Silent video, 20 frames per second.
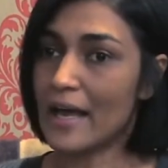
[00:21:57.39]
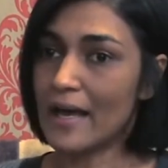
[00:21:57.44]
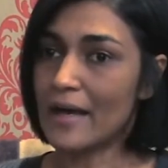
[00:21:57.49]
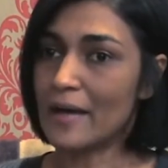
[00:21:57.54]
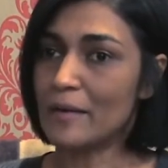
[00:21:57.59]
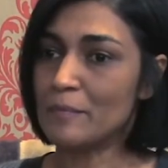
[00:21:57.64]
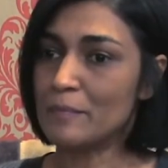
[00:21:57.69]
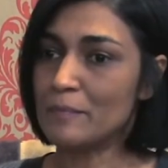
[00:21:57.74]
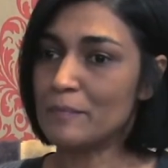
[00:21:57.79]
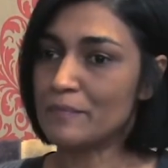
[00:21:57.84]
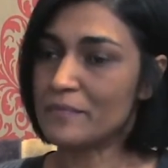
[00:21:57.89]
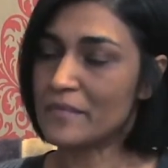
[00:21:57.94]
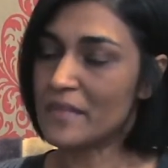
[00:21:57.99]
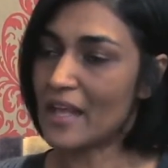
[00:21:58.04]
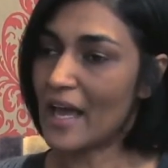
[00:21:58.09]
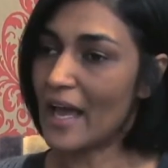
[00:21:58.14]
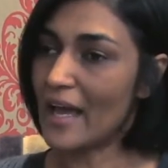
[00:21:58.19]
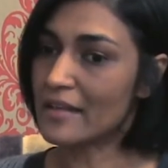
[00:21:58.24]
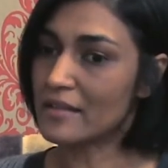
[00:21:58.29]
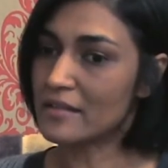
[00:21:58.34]

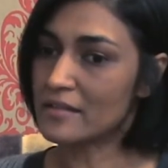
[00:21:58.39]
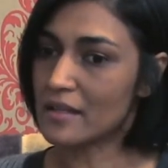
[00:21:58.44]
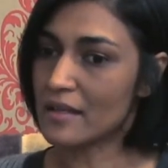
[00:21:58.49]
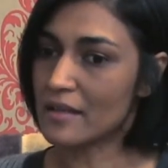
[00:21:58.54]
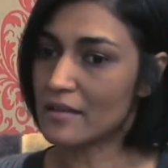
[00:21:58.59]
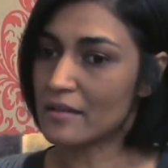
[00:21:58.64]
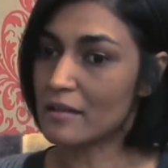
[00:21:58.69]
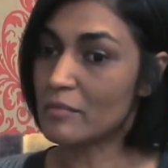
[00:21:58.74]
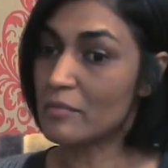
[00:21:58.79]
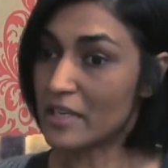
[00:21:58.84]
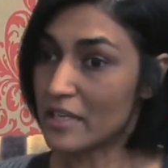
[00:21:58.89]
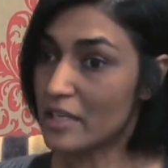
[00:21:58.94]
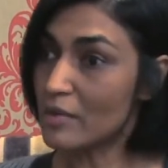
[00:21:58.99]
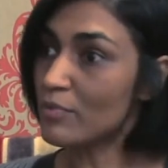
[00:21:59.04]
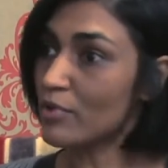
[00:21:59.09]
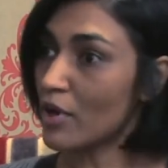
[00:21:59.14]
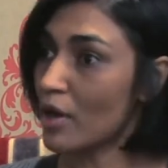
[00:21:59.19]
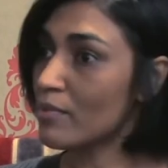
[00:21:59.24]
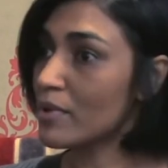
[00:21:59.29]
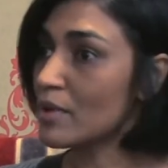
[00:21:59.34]
And the
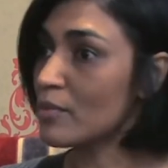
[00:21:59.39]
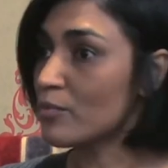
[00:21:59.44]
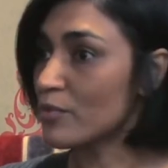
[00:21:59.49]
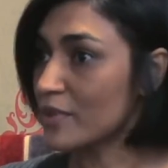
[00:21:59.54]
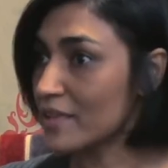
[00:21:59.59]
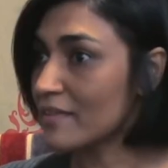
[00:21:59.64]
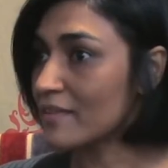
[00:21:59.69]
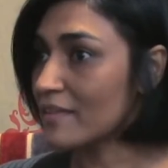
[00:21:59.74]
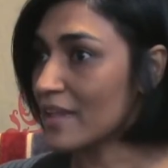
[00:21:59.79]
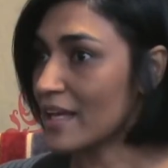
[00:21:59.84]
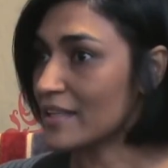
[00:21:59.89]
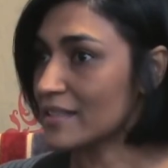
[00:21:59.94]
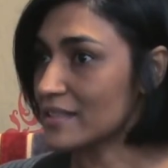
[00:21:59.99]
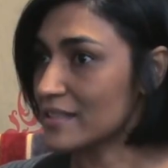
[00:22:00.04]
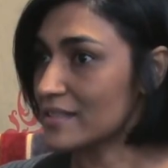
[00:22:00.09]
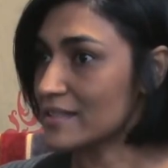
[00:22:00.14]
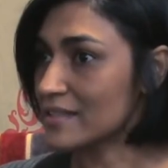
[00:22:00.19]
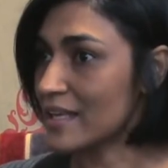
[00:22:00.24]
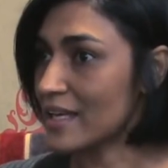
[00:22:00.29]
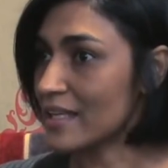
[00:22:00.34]
bigger problem with
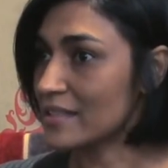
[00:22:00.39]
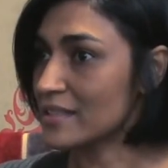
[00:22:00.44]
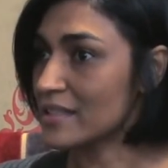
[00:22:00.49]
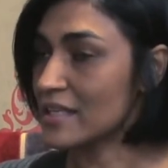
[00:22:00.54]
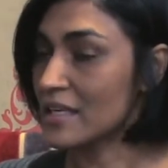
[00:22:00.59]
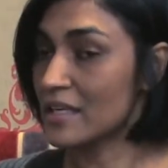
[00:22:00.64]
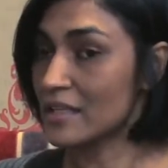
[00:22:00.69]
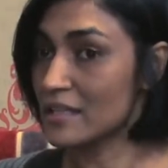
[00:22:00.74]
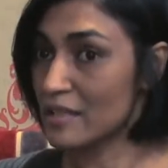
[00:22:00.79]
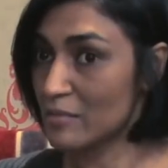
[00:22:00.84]
that is that